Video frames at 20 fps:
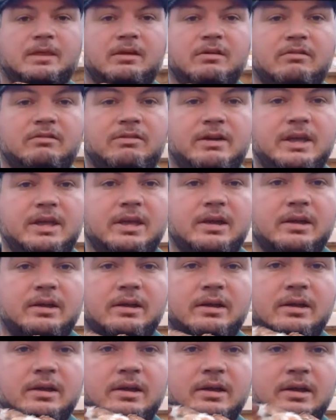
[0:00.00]
Feet
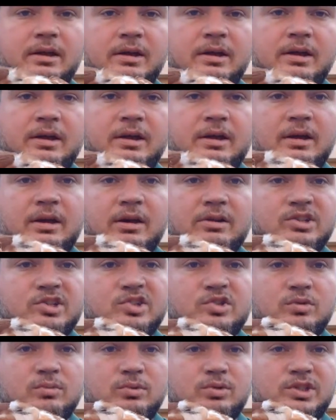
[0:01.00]
are just
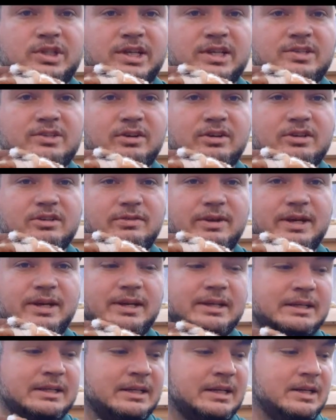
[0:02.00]
normal chicken size feet.
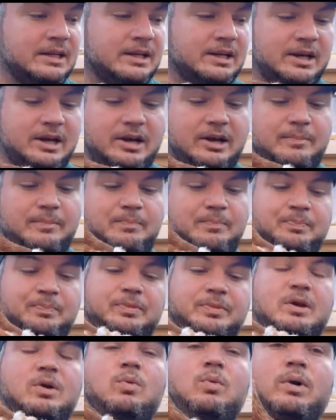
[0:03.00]

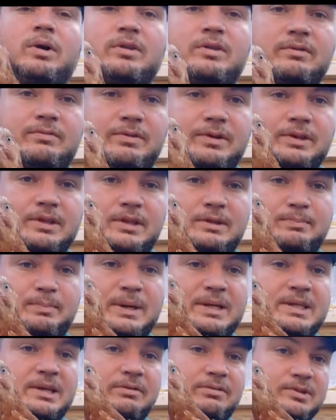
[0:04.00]
One of the
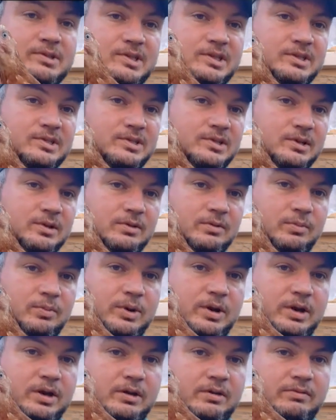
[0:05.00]
big differences
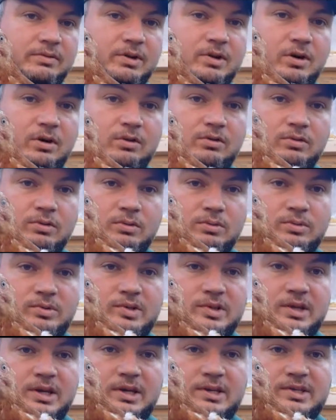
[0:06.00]
with the
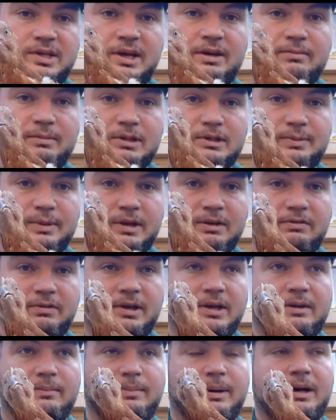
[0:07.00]
cockerels is they have much bigger
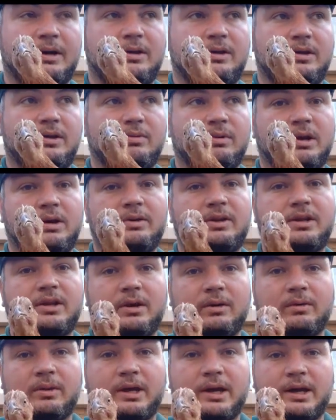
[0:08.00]
feet, but you will only
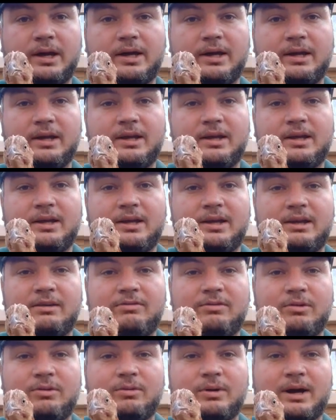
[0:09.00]
know that if
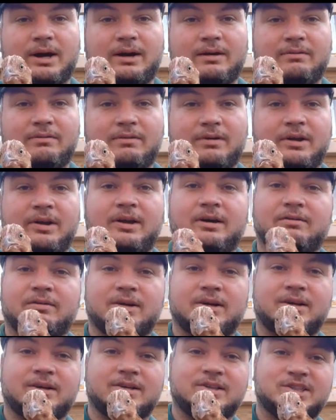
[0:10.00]
you have
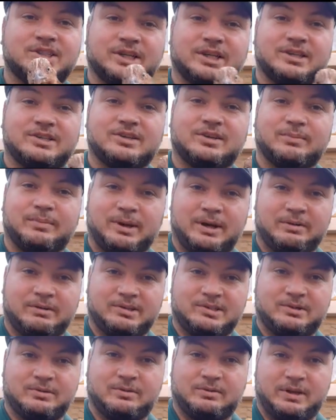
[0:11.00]
another chicken to compare
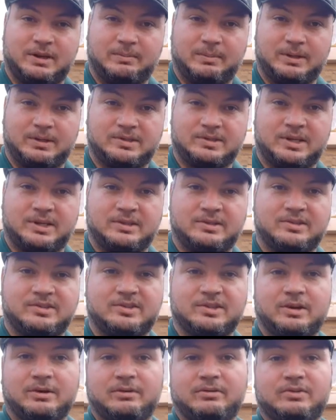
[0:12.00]
it to, if that makes sense.
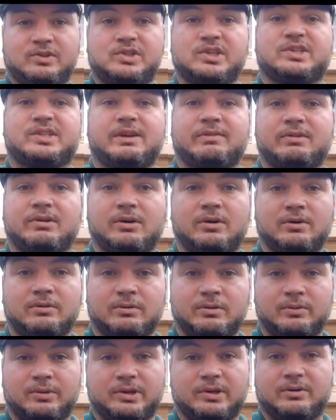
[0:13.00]
So if you just have a
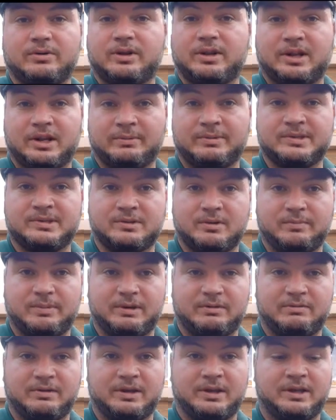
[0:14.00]
cockerel, you're not going to know it's got
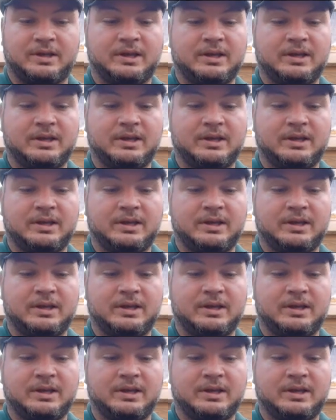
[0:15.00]
big feet.